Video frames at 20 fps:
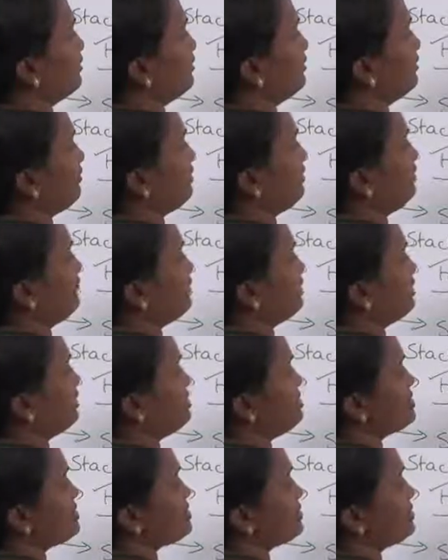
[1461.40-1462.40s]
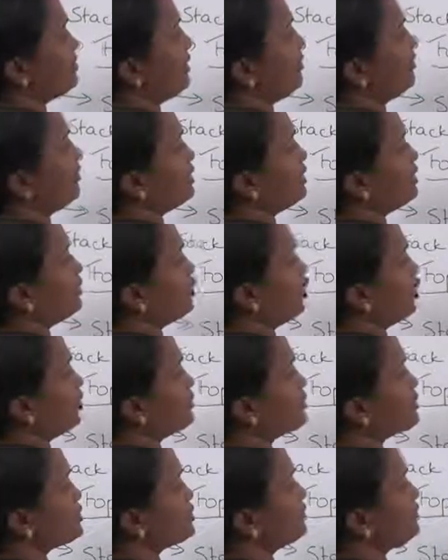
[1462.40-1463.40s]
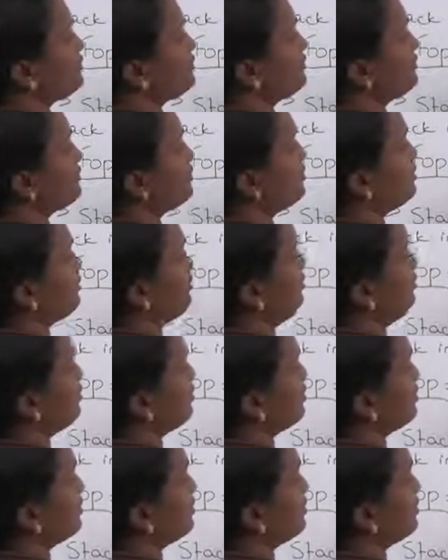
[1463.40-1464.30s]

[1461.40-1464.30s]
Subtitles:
retrieved this, our top should refer to